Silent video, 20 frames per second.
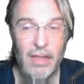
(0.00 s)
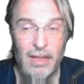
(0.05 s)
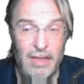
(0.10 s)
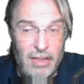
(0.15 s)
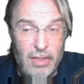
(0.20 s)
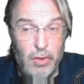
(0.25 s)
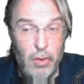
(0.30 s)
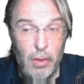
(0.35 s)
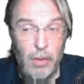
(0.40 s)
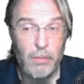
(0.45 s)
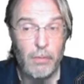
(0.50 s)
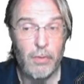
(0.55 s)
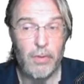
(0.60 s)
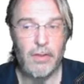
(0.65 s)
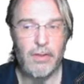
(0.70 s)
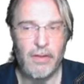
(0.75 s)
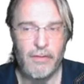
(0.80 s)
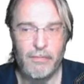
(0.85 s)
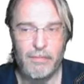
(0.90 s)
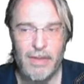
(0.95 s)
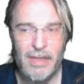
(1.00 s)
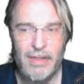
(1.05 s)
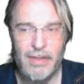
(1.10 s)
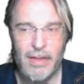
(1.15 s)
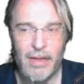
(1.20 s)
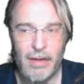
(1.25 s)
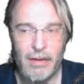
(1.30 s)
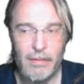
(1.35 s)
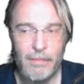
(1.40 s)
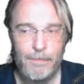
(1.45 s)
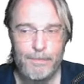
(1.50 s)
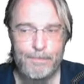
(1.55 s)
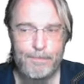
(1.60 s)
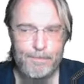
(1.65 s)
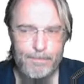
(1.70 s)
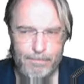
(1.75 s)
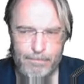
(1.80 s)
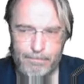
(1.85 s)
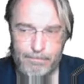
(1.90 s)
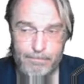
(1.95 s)
this column would not have been there.
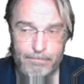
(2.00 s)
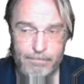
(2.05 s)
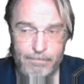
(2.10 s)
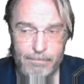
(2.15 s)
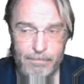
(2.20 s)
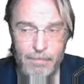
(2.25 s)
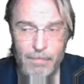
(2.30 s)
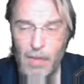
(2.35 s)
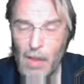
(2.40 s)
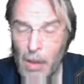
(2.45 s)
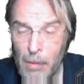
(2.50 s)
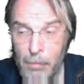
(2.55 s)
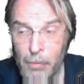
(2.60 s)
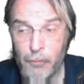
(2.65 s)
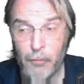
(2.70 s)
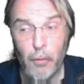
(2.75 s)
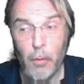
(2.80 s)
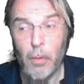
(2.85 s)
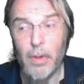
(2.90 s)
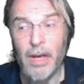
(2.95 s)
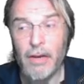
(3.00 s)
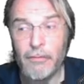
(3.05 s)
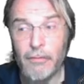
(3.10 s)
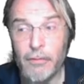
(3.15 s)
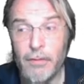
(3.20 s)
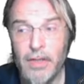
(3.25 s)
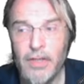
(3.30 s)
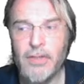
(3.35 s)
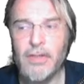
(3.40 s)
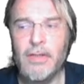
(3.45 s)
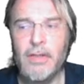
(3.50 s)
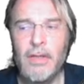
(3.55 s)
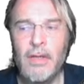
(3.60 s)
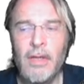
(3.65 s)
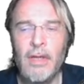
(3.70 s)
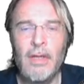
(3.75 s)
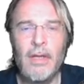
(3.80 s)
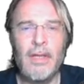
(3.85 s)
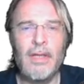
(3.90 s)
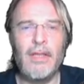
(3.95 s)
But for whatever reason,
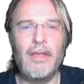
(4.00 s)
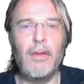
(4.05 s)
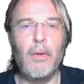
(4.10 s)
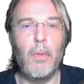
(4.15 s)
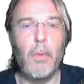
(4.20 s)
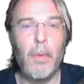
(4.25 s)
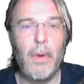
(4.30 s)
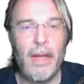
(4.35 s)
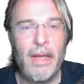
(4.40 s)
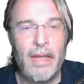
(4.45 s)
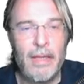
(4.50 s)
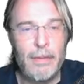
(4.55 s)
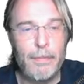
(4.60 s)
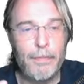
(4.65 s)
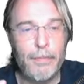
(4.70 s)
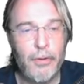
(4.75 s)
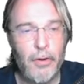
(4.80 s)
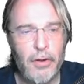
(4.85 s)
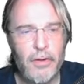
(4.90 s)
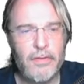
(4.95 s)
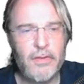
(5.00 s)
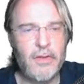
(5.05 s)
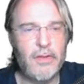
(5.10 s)
the way the product is